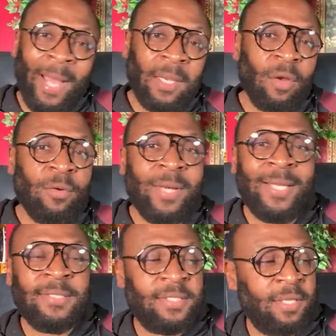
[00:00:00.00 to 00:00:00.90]
I learned
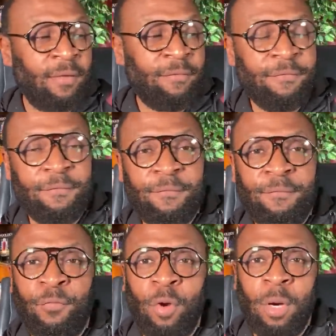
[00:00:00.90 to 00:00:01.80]
that stuff
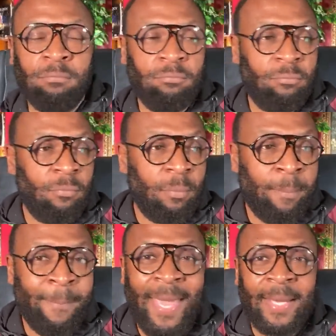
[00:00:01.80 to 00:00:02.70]
from
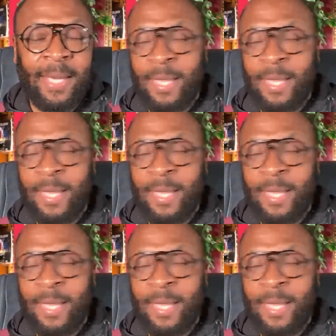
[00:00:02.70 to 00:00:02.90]
men.